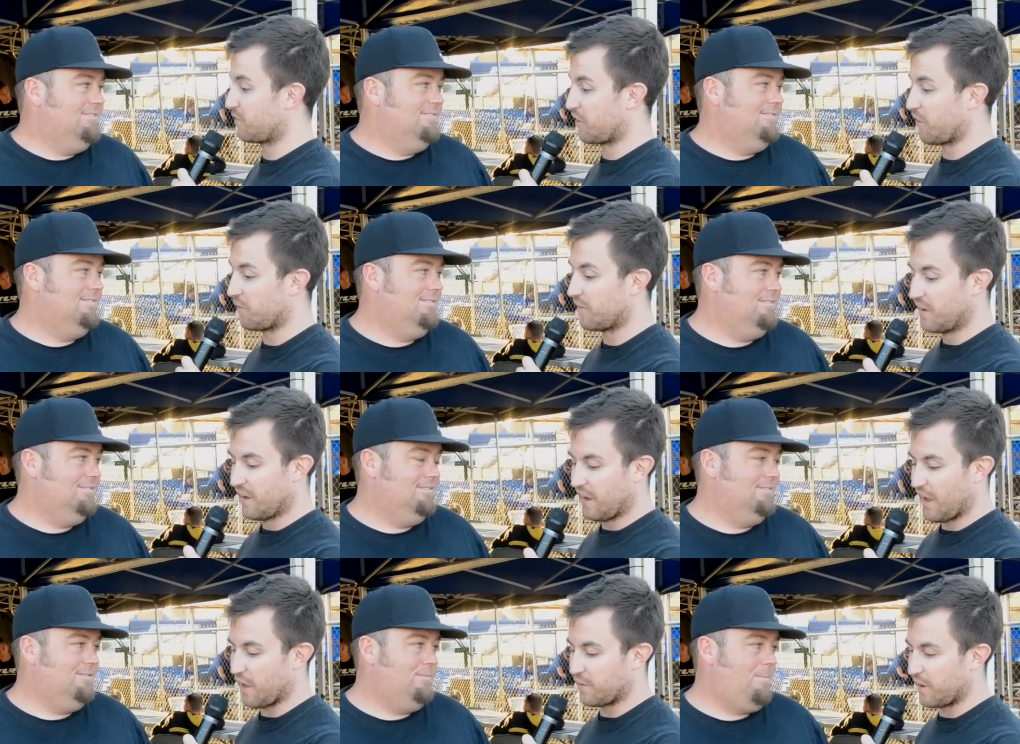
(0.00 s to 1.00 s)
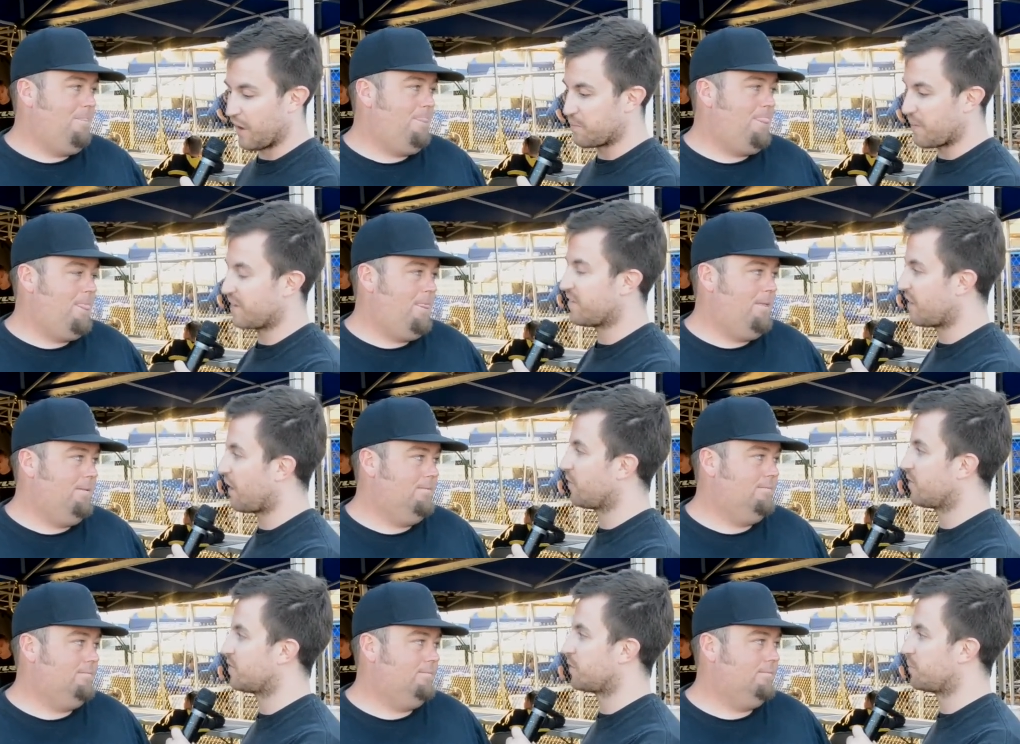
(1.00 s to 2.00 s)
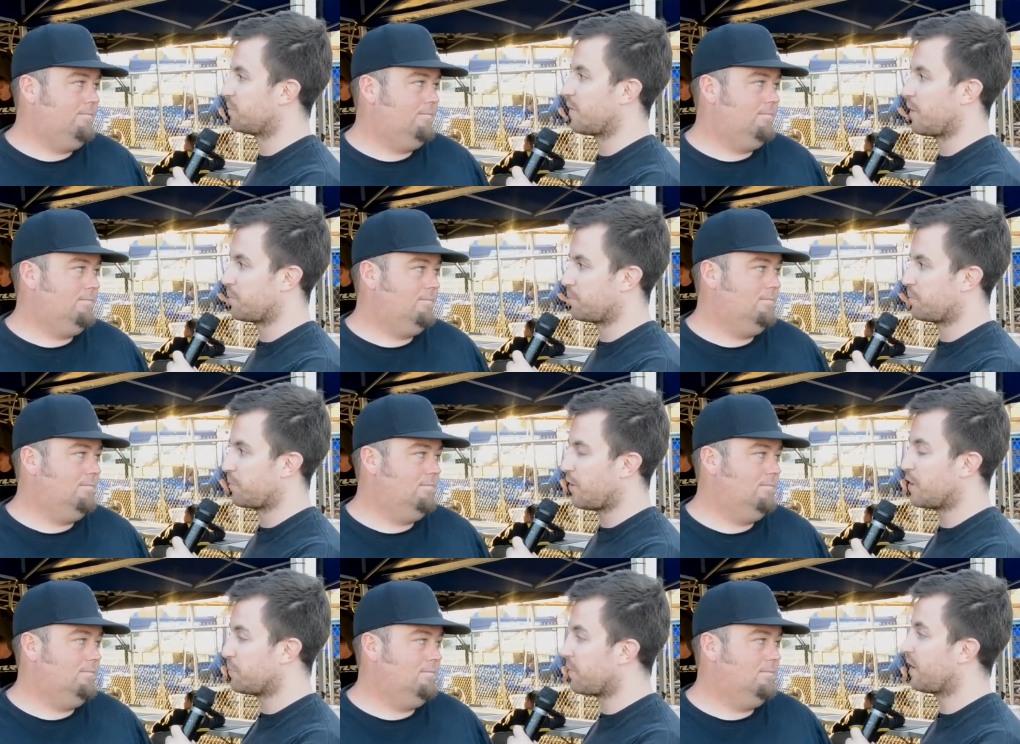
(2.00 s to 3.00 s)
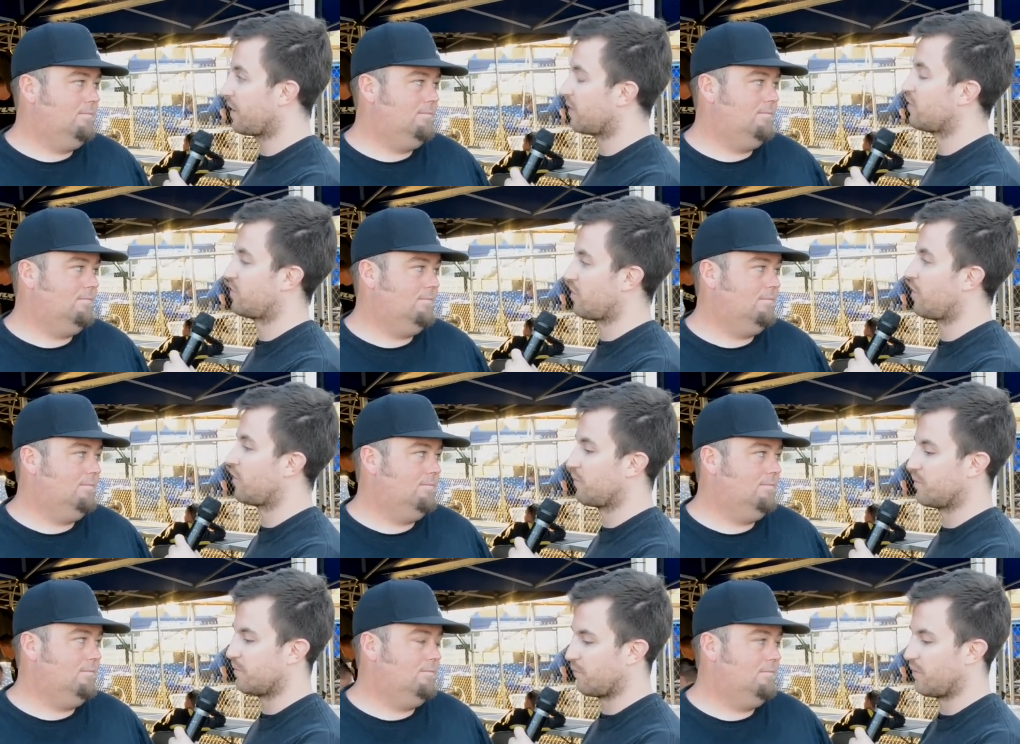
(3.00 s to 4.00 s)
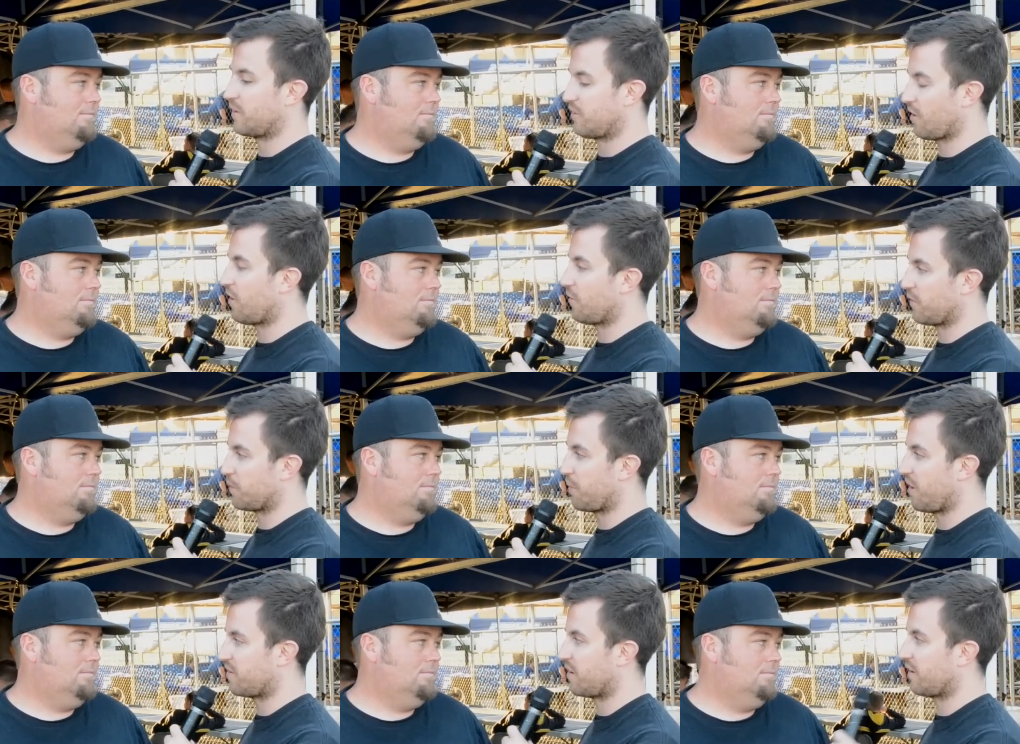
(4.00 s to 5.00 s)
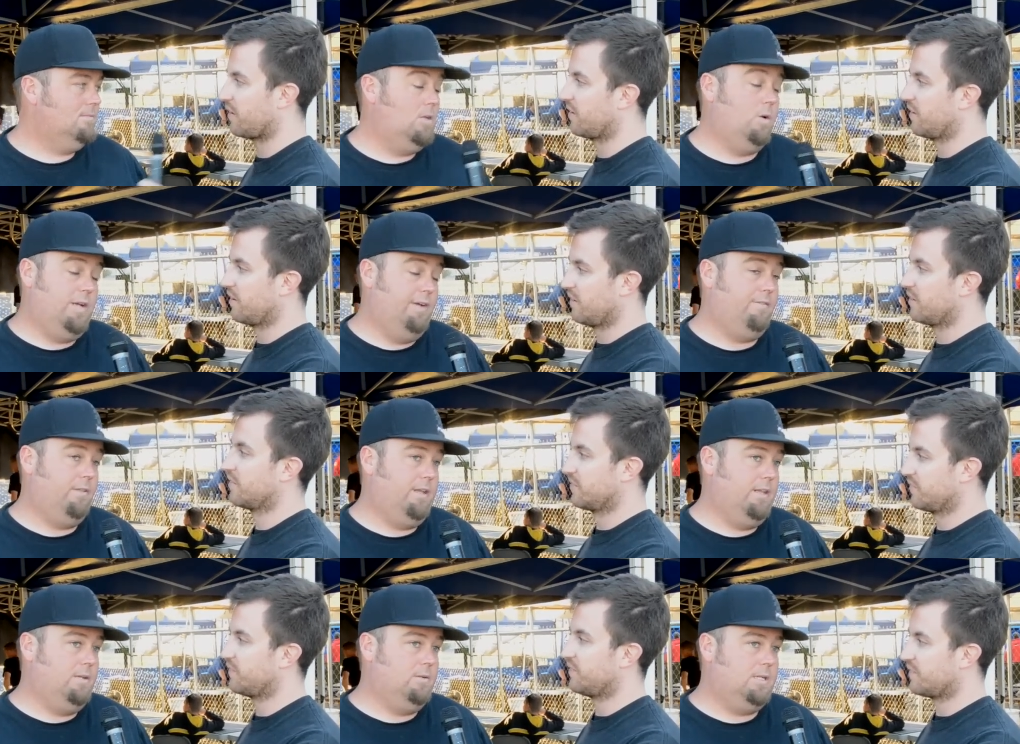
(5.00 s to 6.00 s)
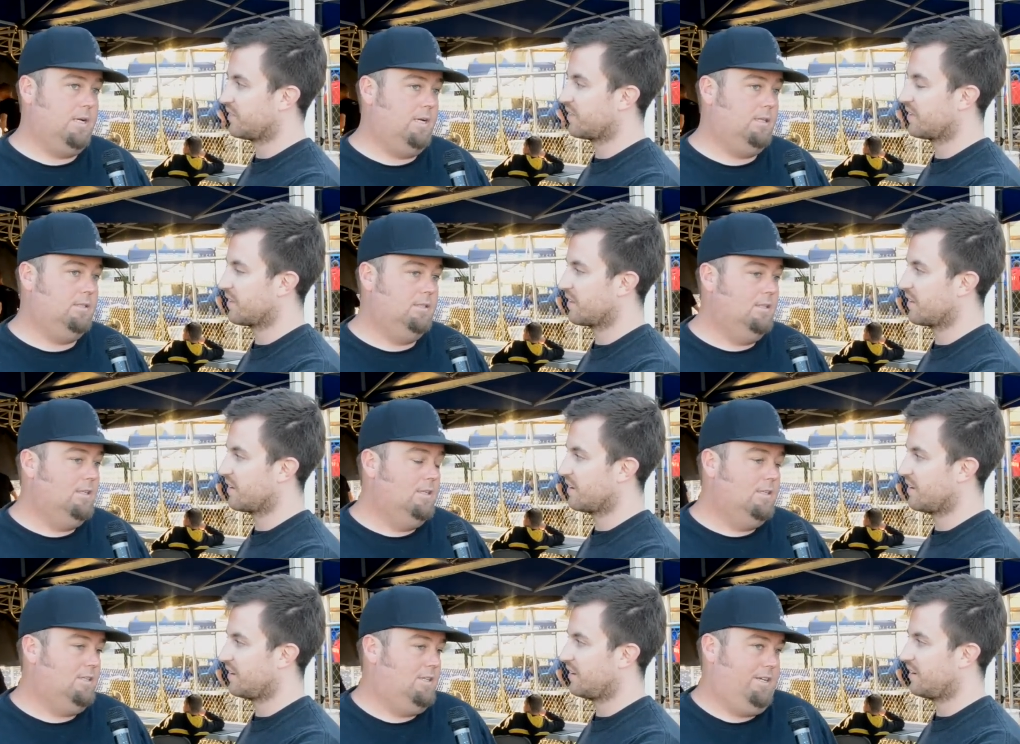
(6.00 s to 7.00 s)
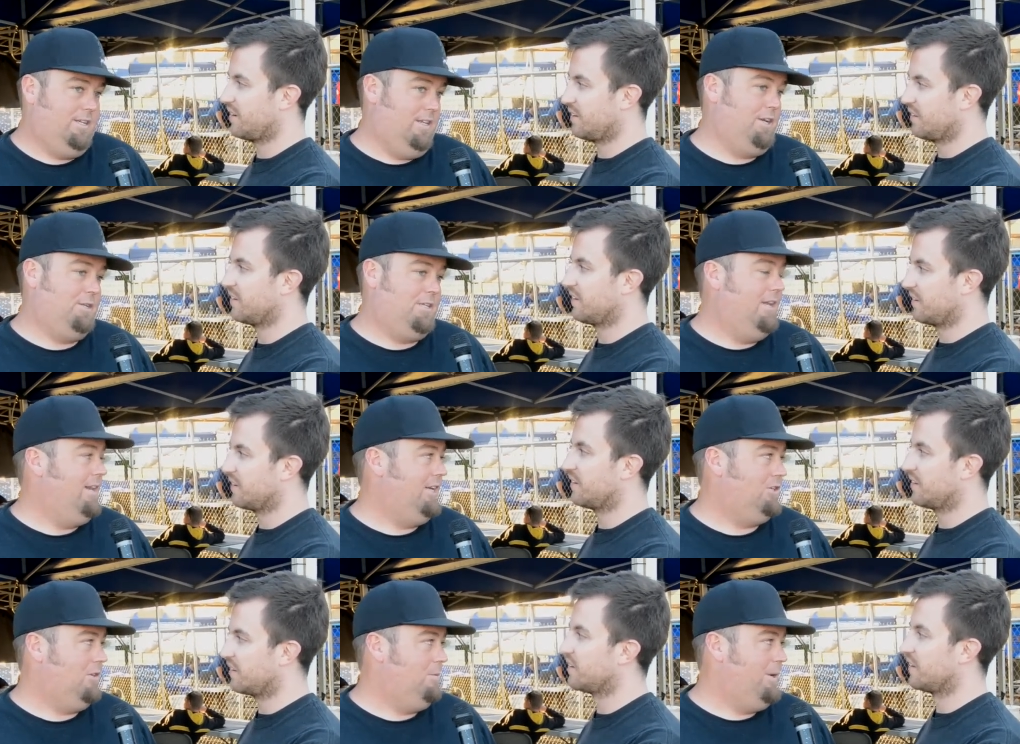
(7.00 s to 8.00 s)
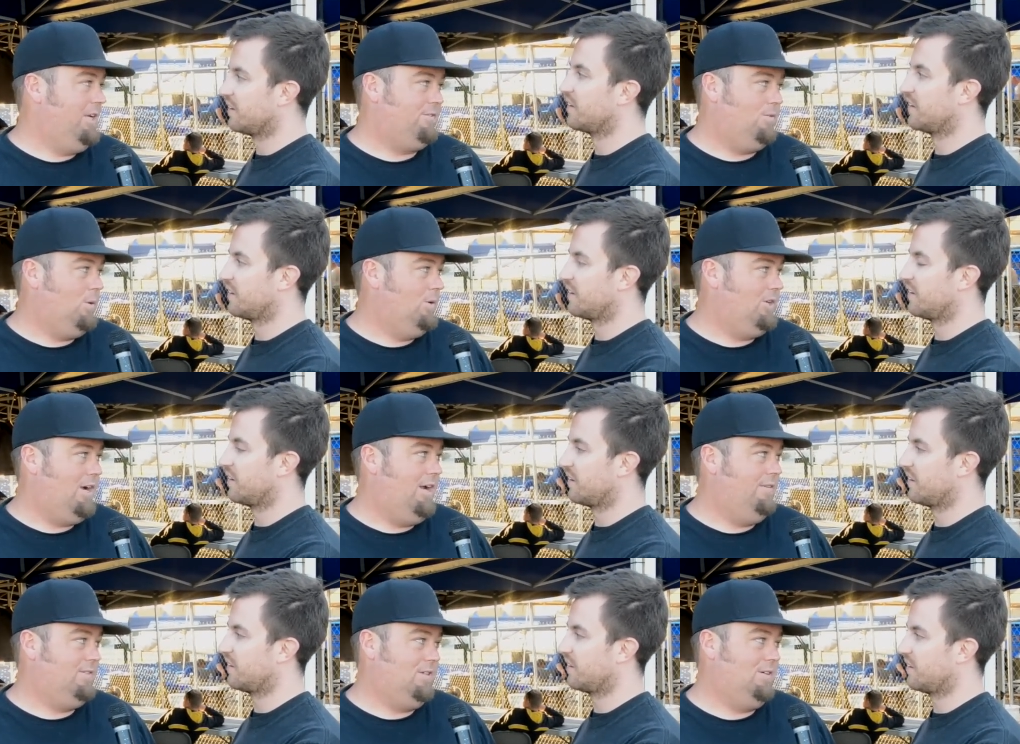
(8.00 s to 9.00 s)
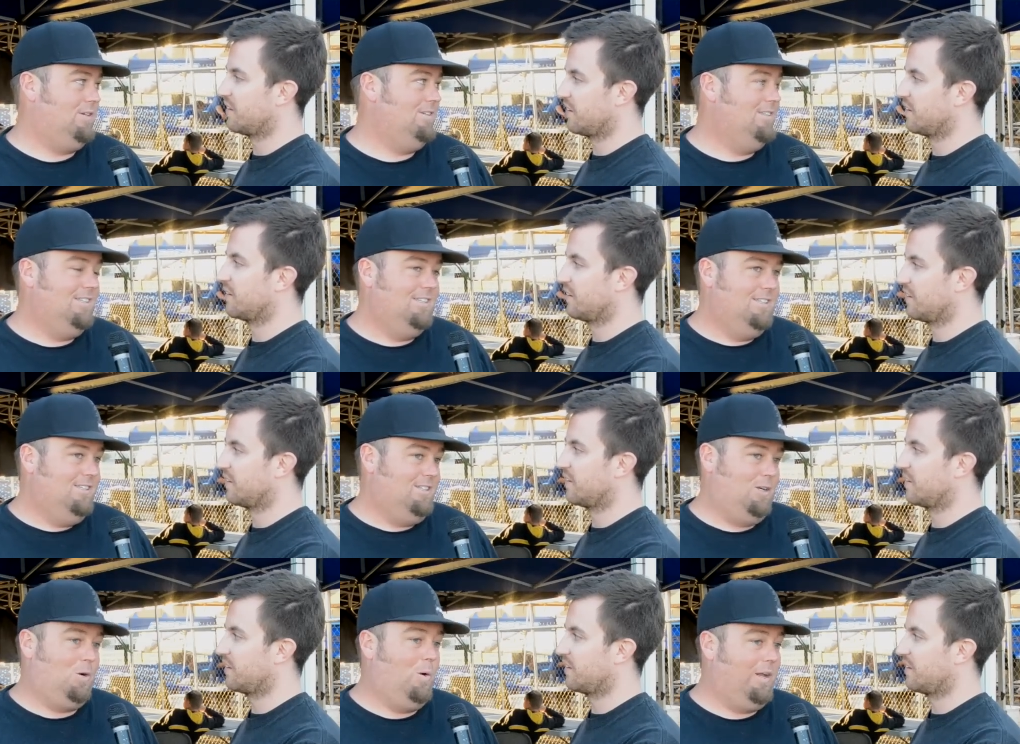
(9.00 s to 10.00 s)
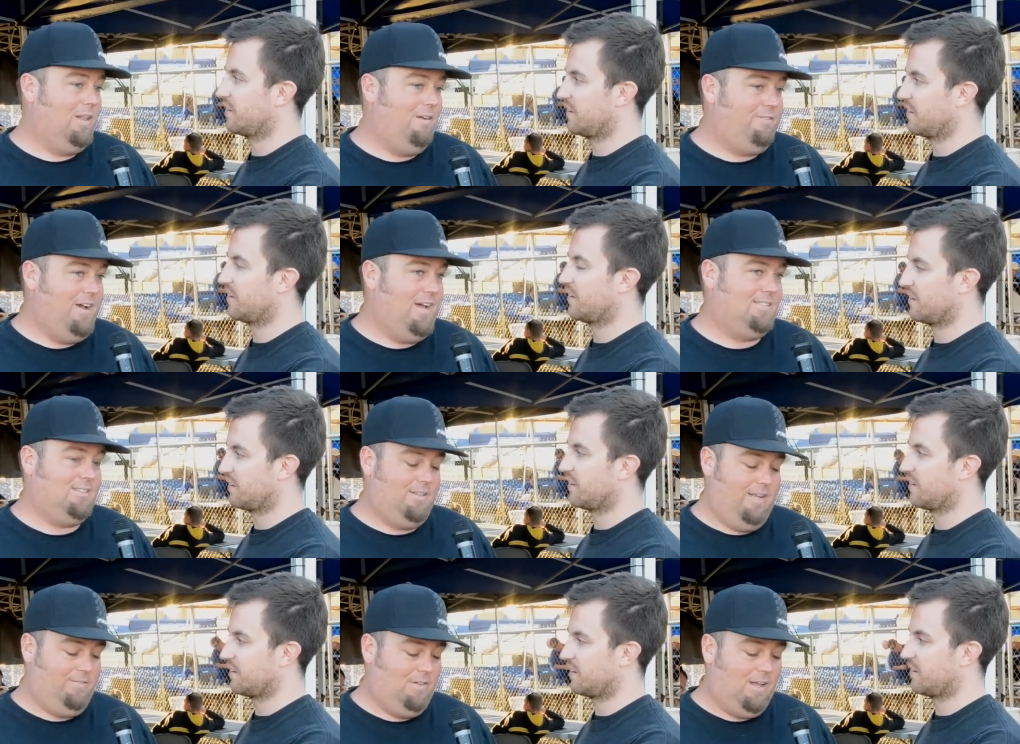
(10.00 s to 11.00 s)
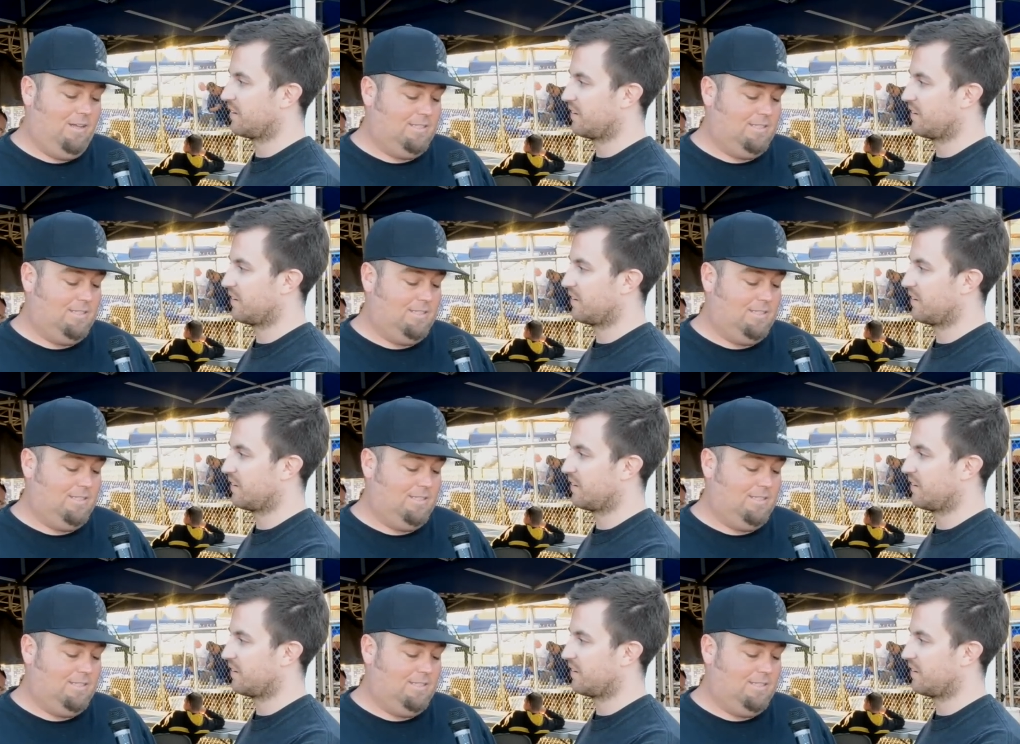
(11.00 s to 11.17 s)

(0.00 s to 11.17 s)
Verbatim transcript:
Speaker 1: So I, I imagine that was a, a pretty big concern when starting with the project.
Speaker 2: No, definitely. There's uh, like you said, nature of the beast, four wheel drives are they're going a lot faster. They have a lot